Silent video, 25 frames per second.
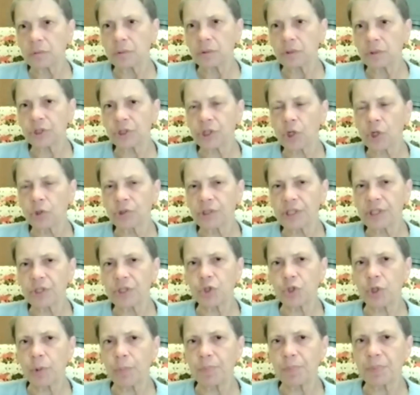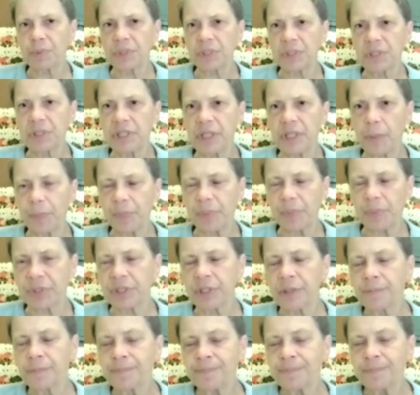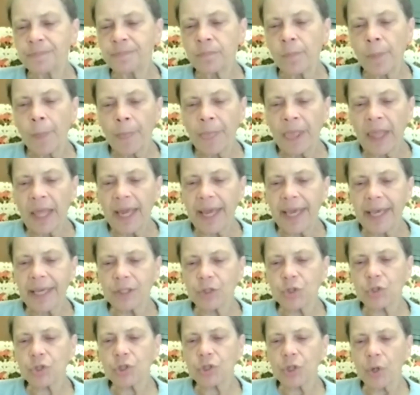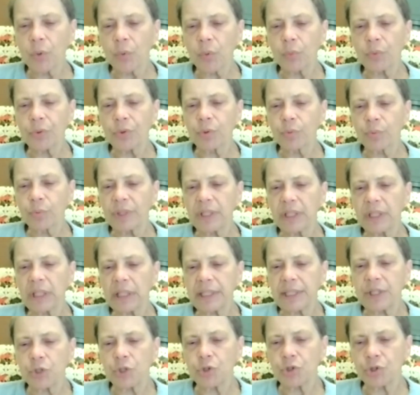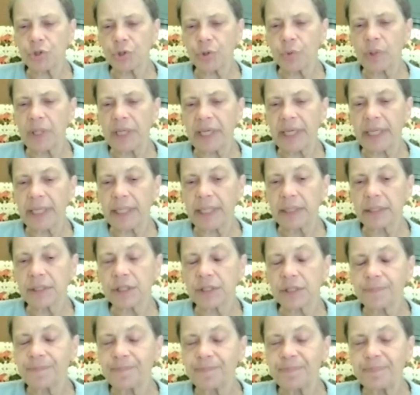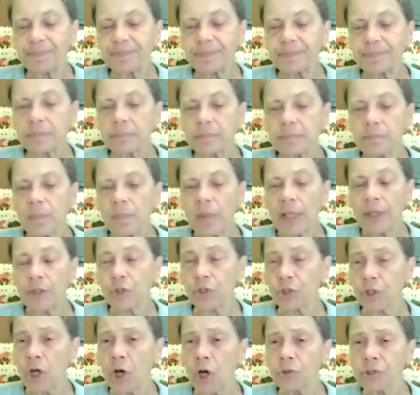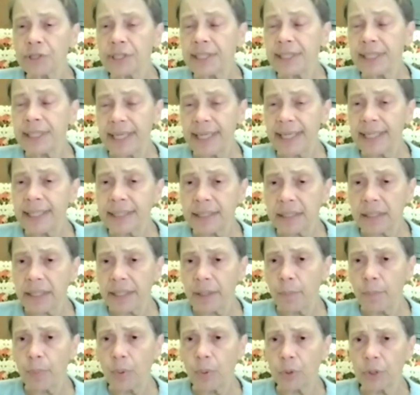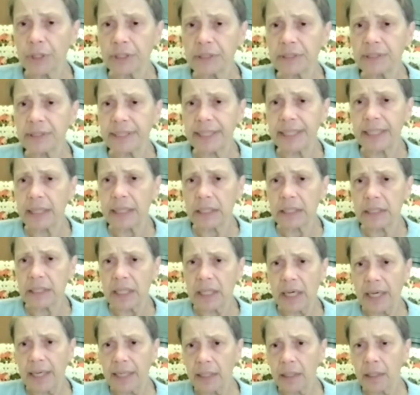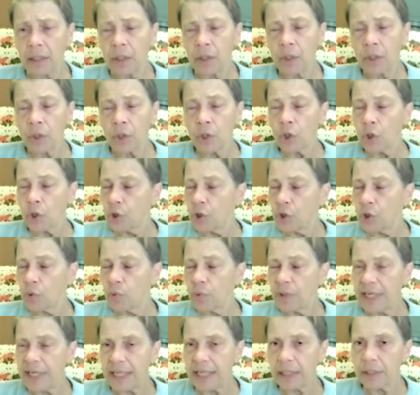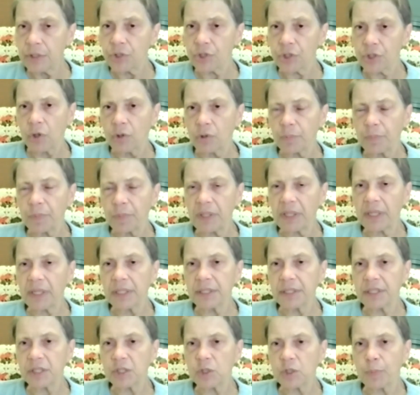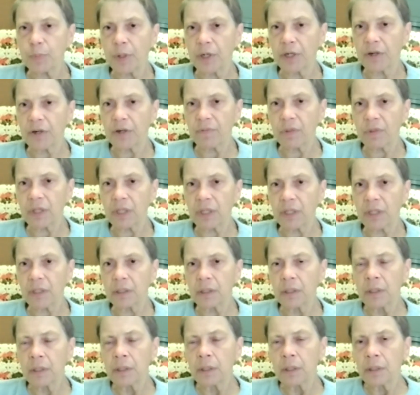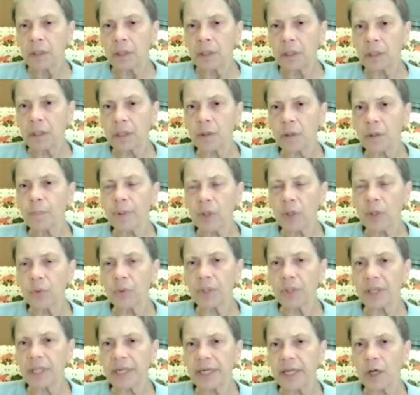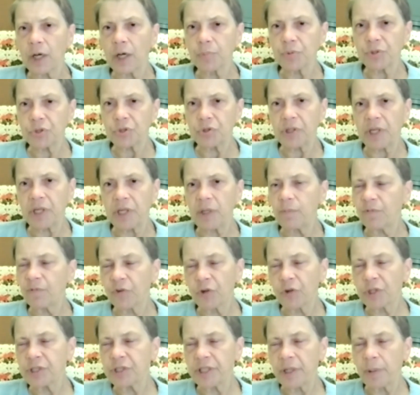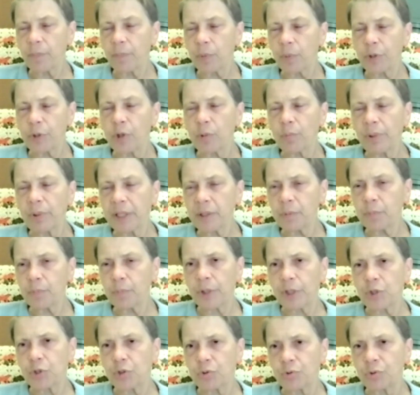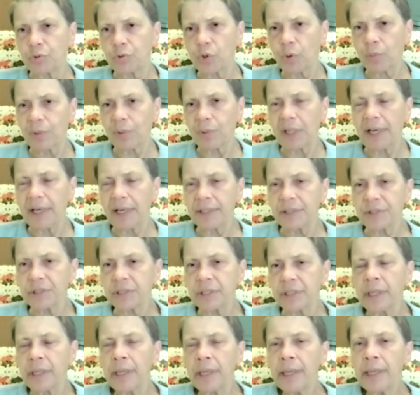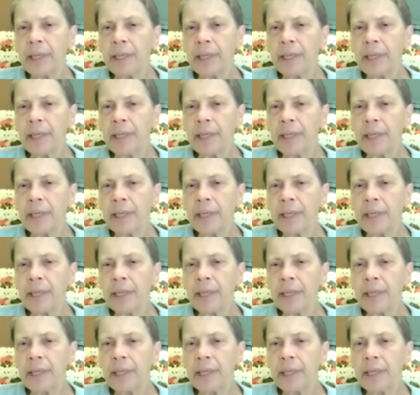salted chips and dips. And so the real issue is salt is important in the diet. You need salt because it's part of the component that helps to keep, for example, your blood pressure normalized.